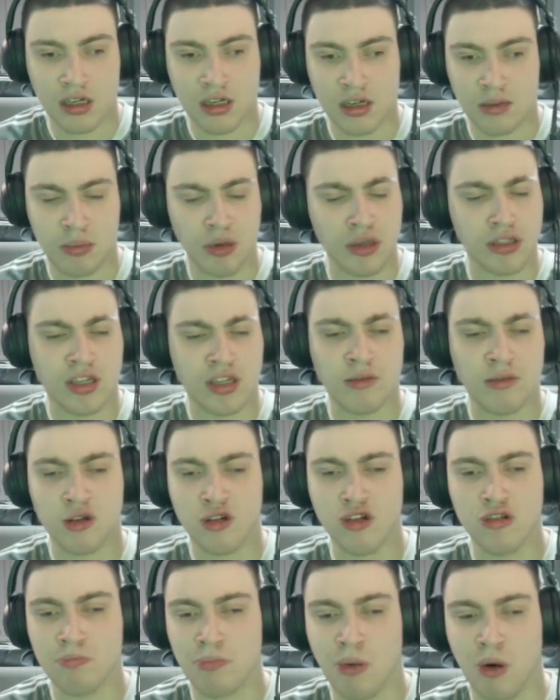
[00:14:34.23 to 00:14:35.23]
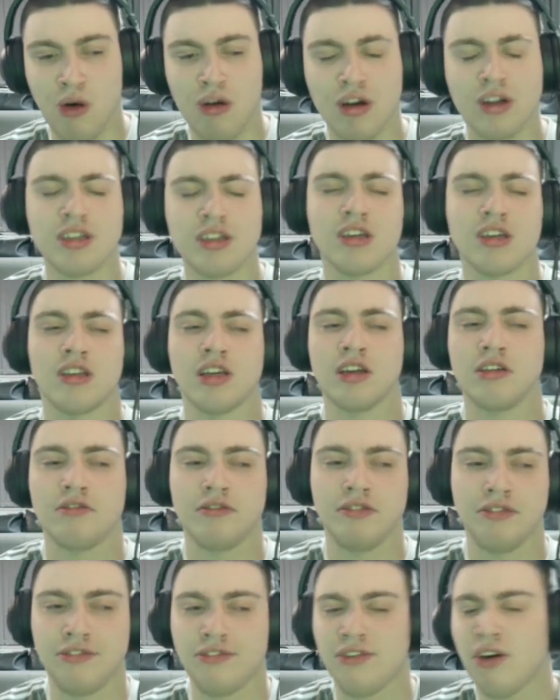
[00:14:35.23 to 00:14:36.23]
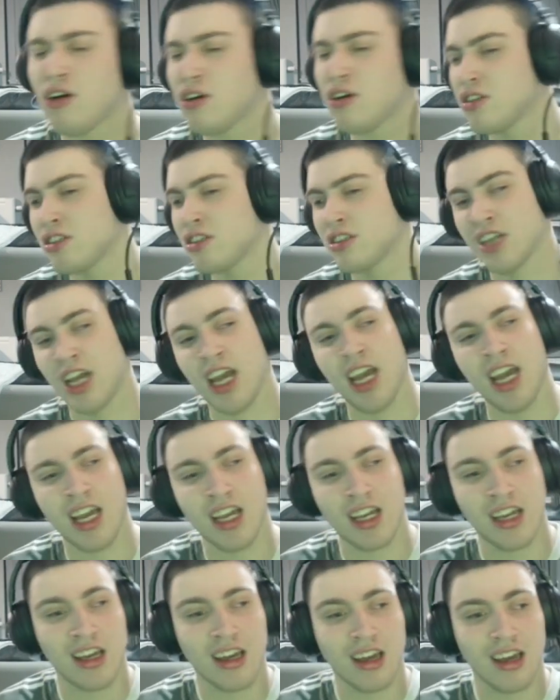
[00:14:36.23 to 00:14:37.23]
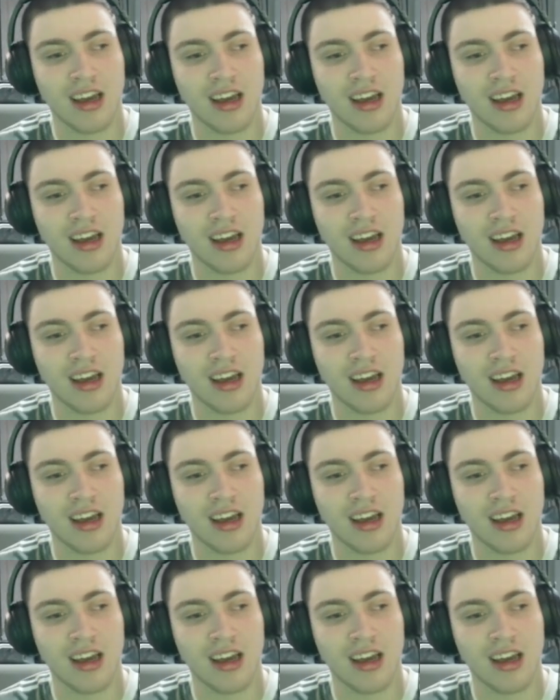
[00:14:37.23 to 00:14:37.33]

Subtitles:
he puts a good ball, and you're like, fuck's sake.